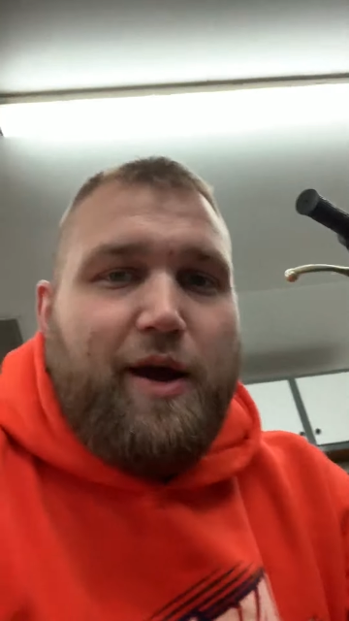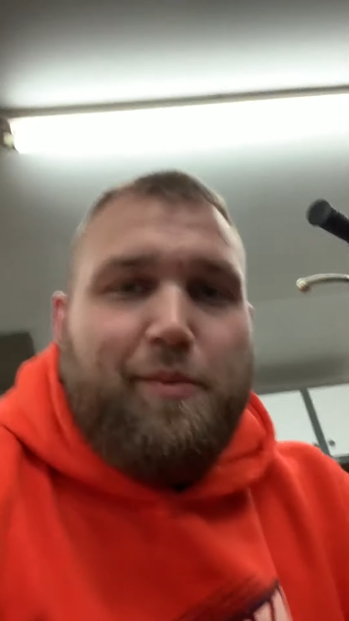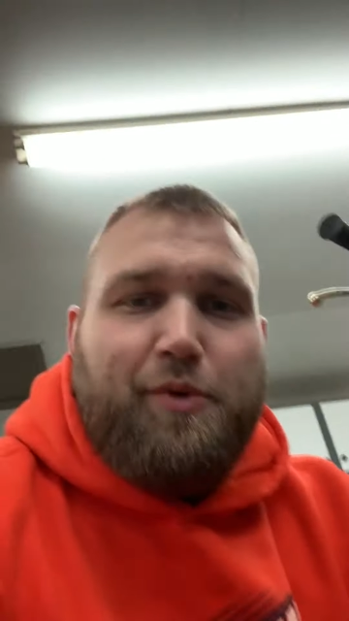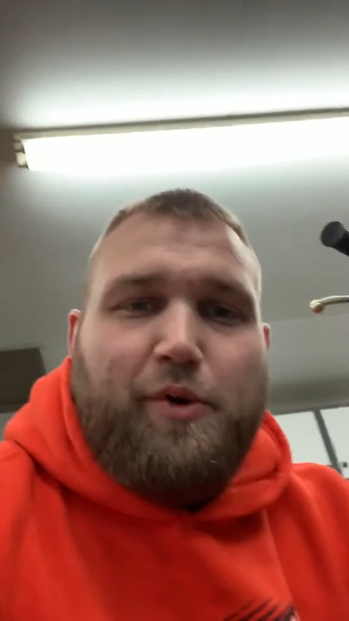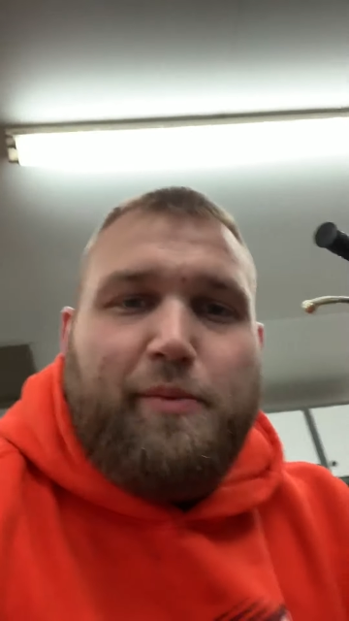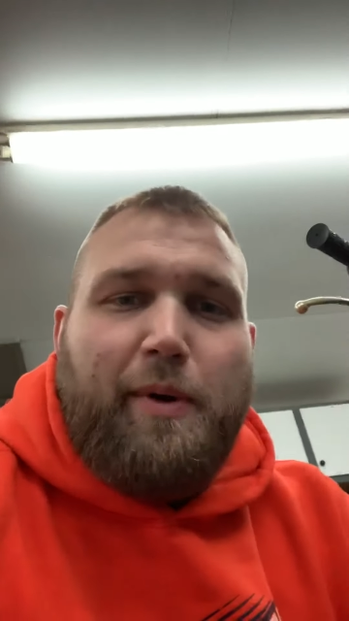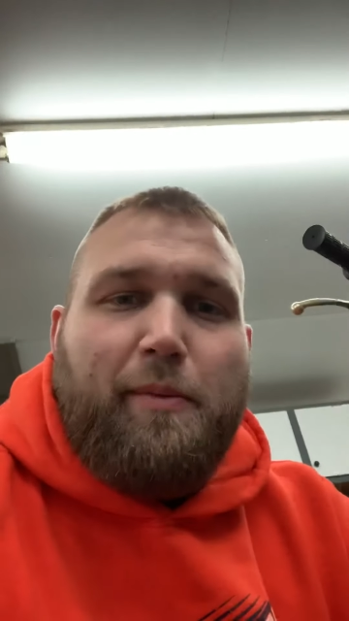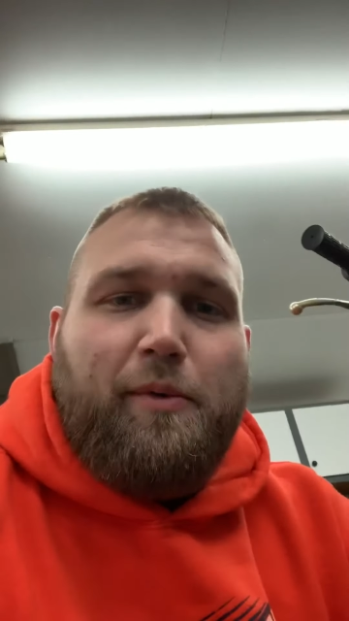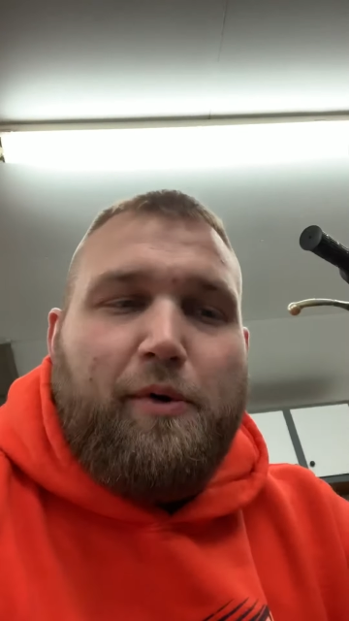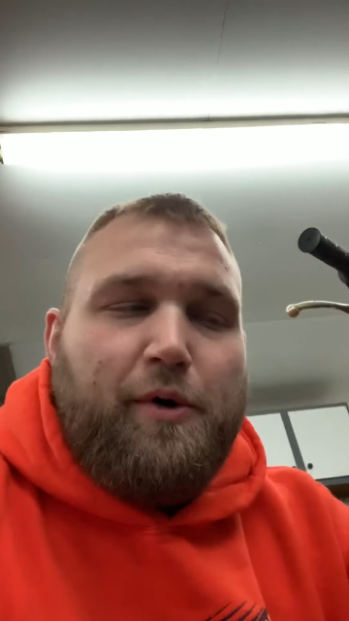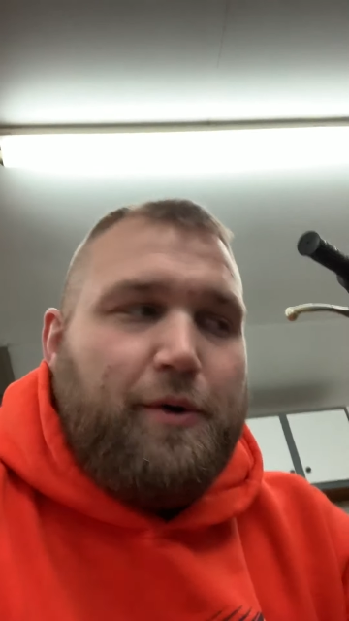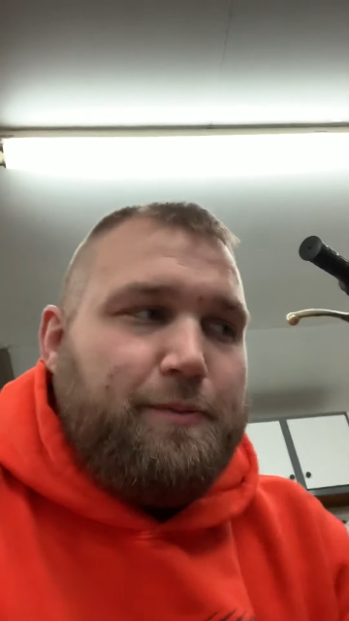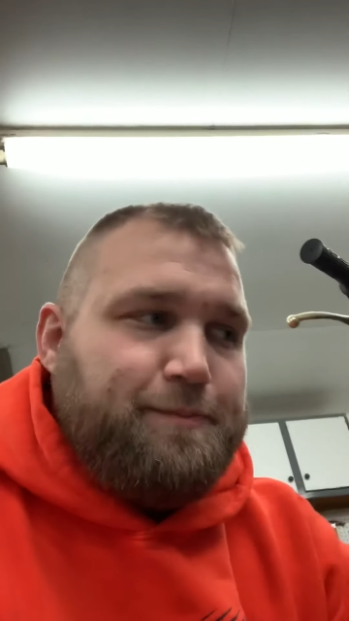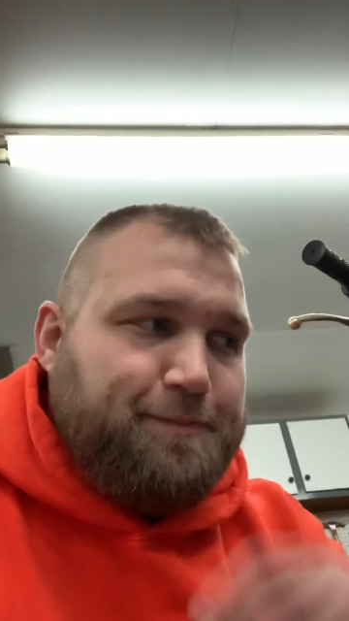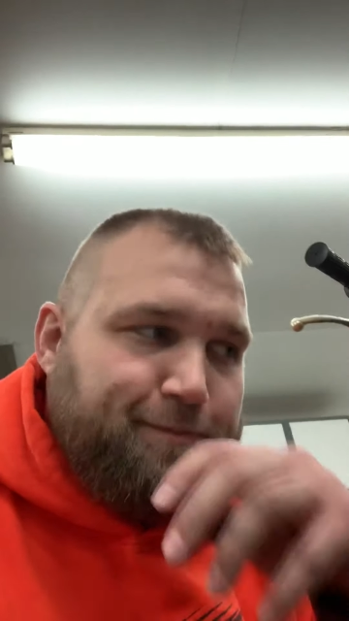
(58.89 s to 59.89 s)
up a little bit
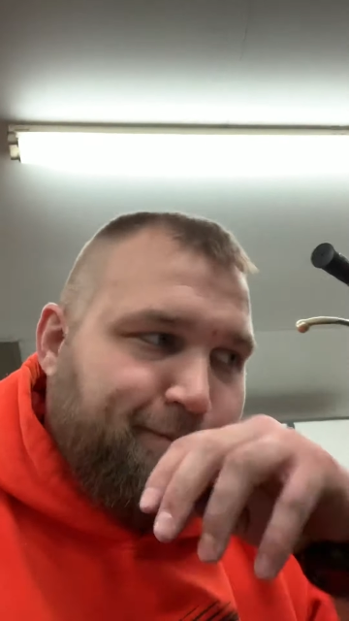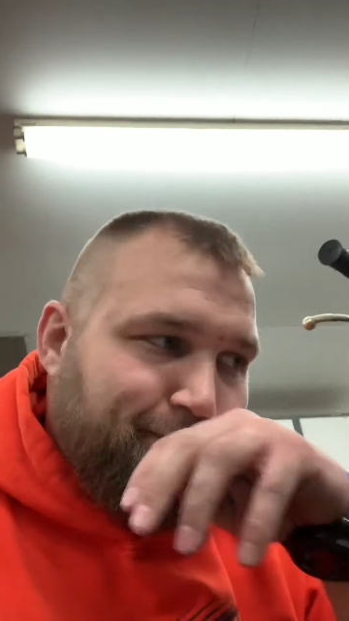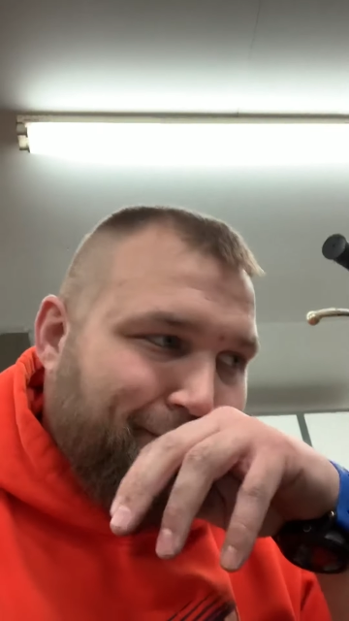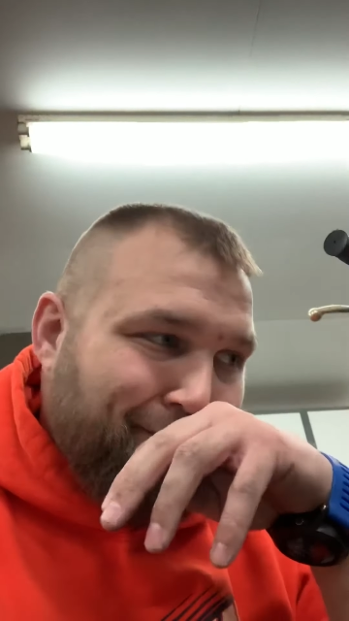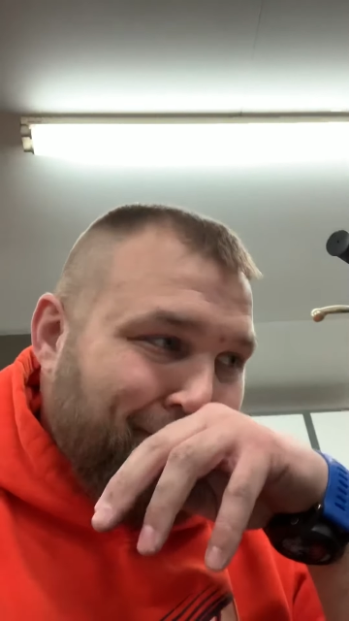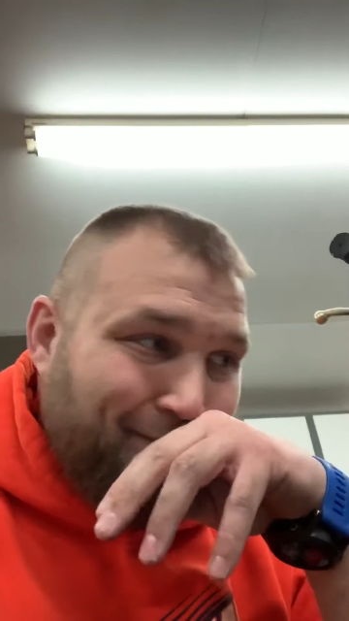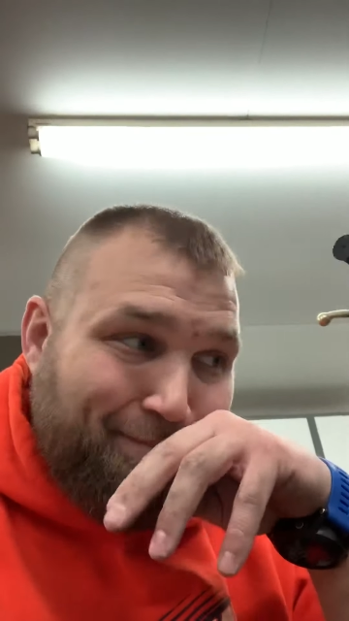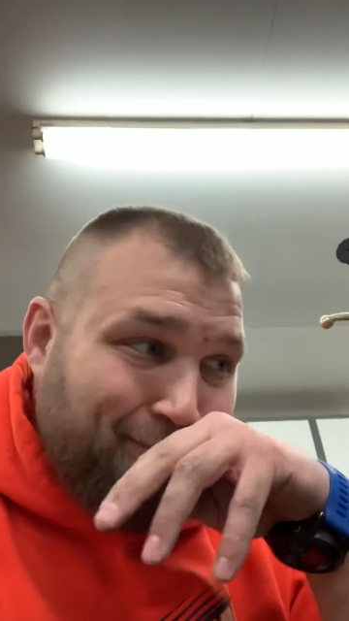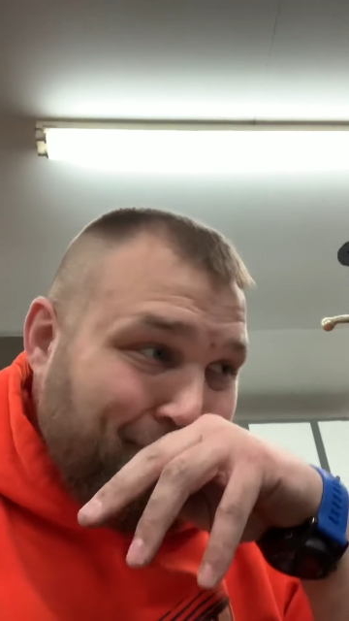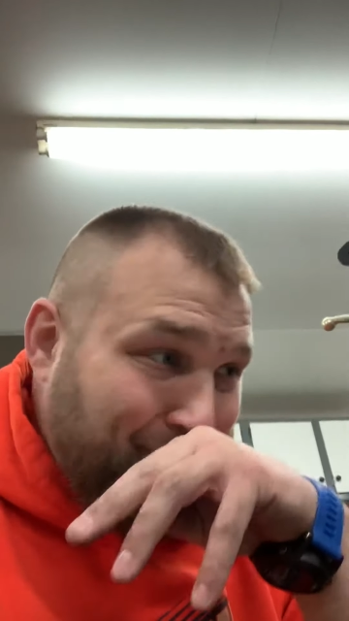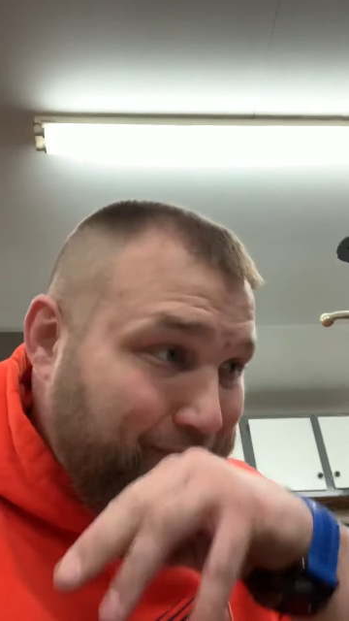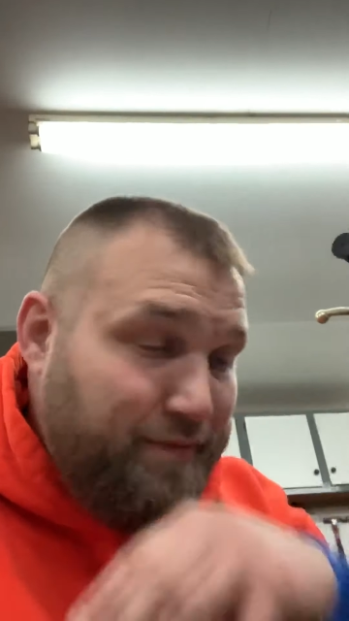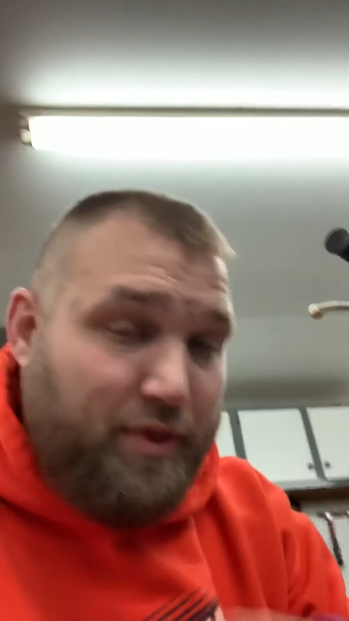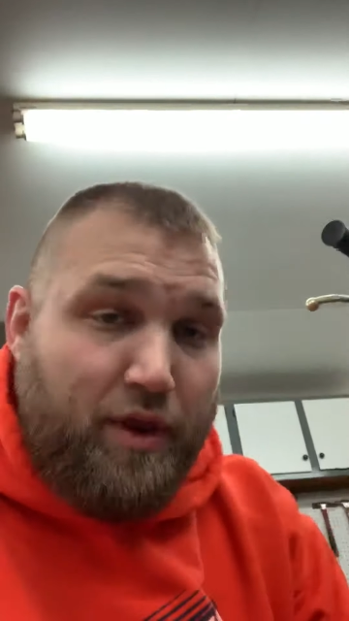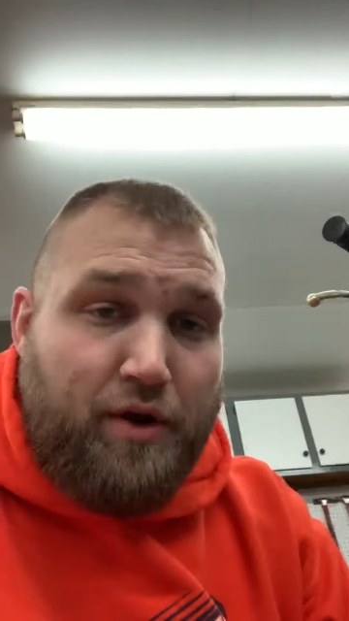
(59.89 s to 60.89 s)
more,
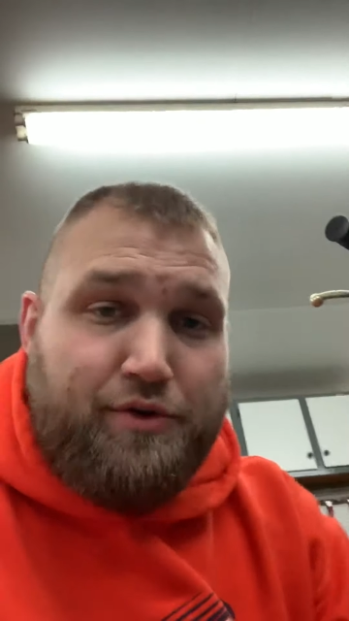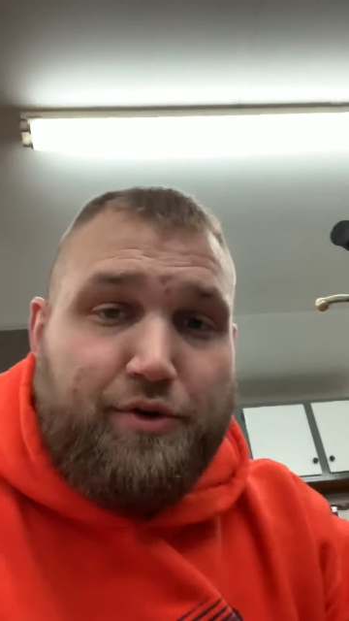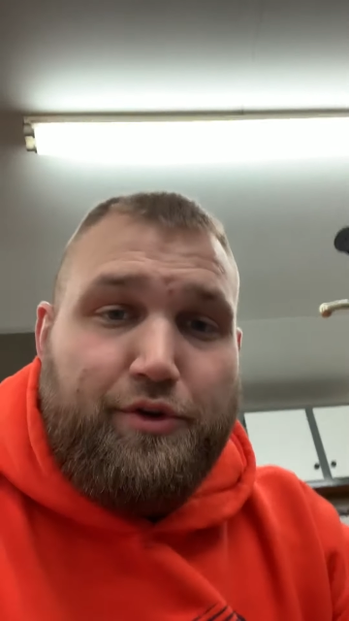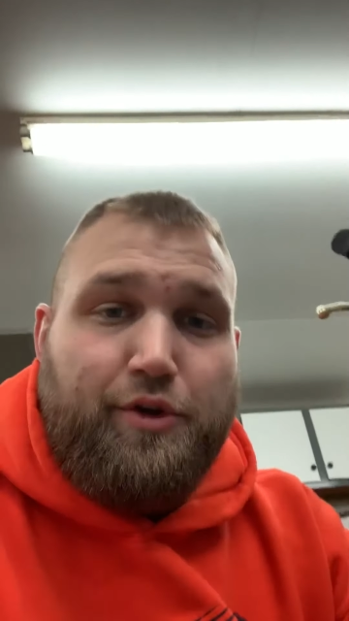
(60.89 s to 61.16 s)
do